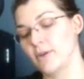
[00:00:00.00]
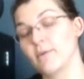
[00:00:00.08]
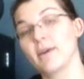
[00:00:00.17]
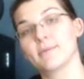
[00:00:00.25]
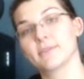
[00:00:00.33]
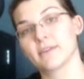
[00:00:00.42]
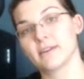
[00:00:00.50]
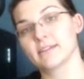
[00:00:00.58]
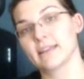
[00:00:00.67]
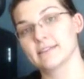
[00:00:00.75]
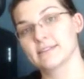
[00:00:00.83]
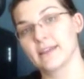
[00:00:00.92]
row I was on
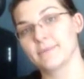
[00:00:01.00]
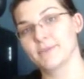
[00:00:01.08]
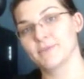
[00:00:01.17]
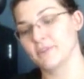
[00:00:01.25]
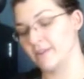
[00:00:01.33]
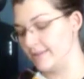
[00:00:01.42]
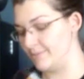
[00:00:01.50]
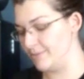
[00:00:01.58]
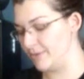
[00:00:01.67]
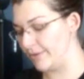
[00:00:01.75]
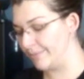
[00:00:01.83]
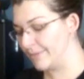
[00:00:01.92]
last time you saw them.
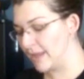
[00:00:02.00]
So,